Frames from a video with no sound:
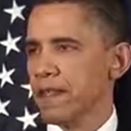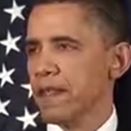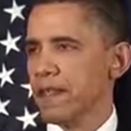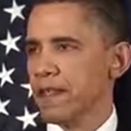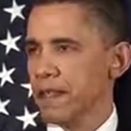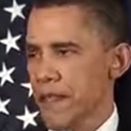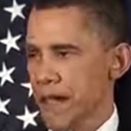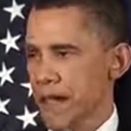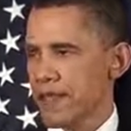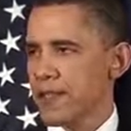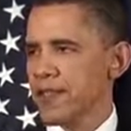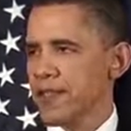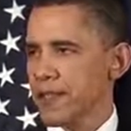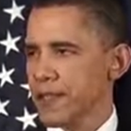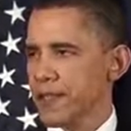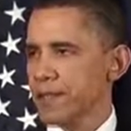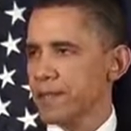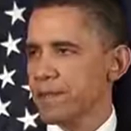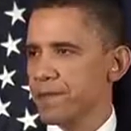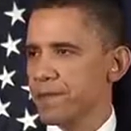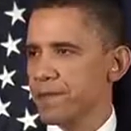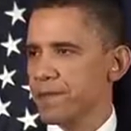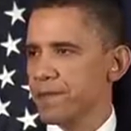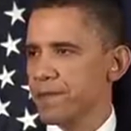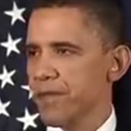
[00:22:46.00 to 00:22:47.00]
Yes,
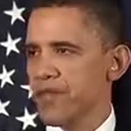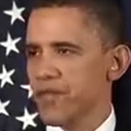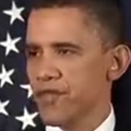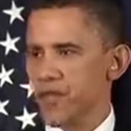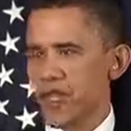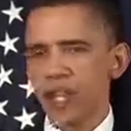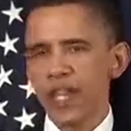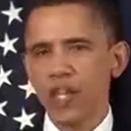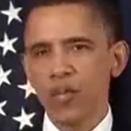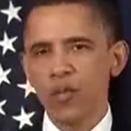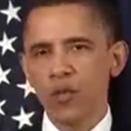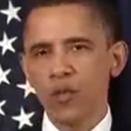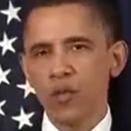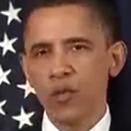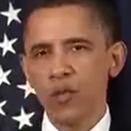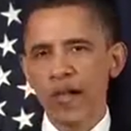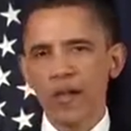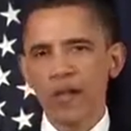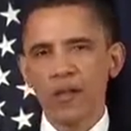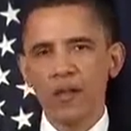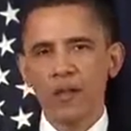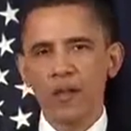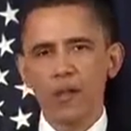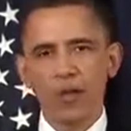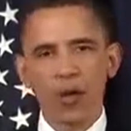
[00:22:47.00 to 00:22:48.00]
this change will
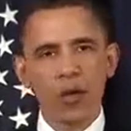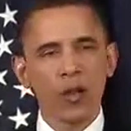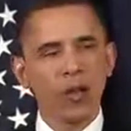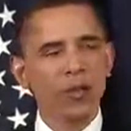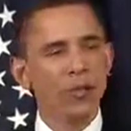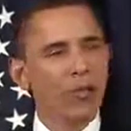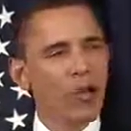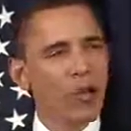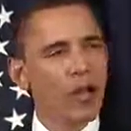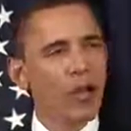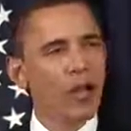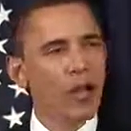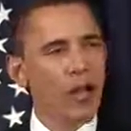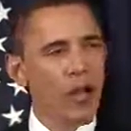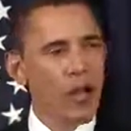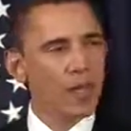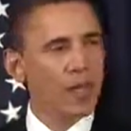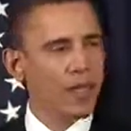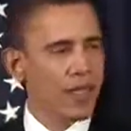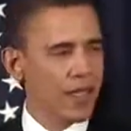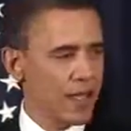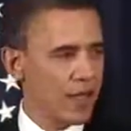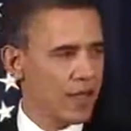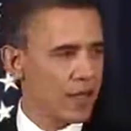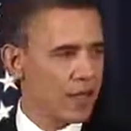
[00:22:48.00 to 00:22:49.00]
make the world more
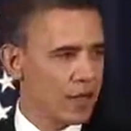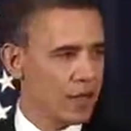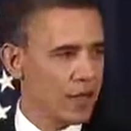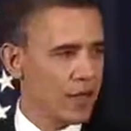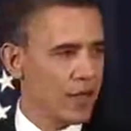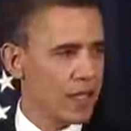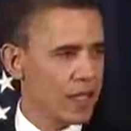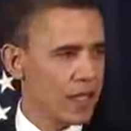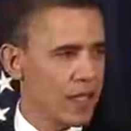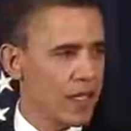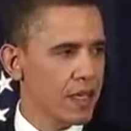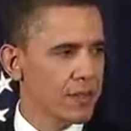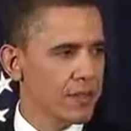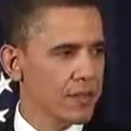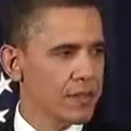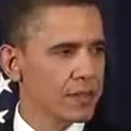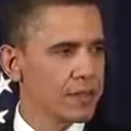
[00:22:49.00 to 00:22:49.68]
complicated for a time.